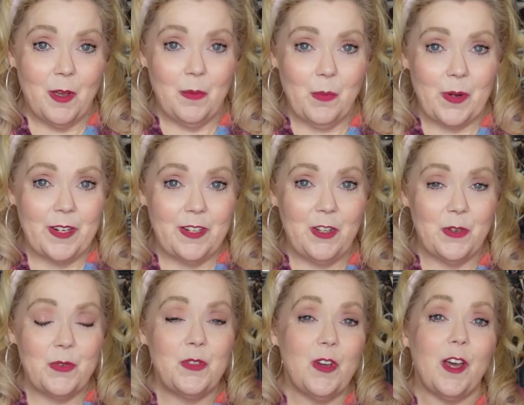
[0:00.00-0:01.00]
when
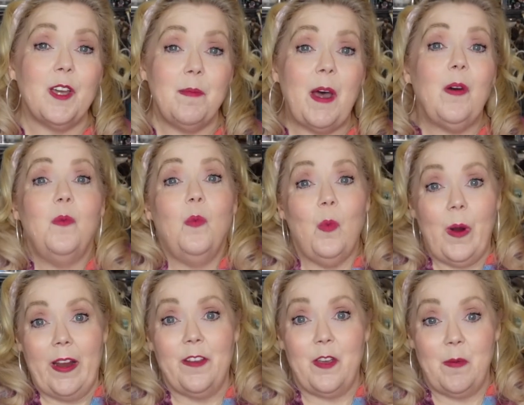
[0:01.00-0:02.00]
you talk about
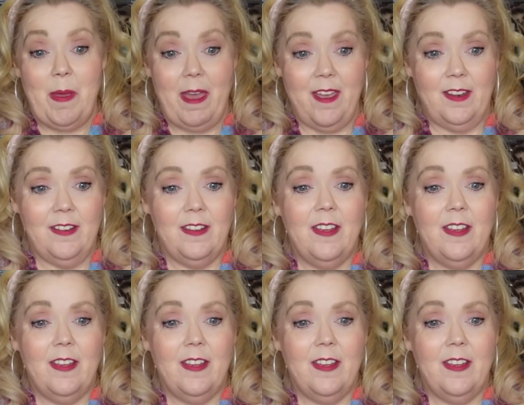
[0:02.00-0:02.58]
where they're made.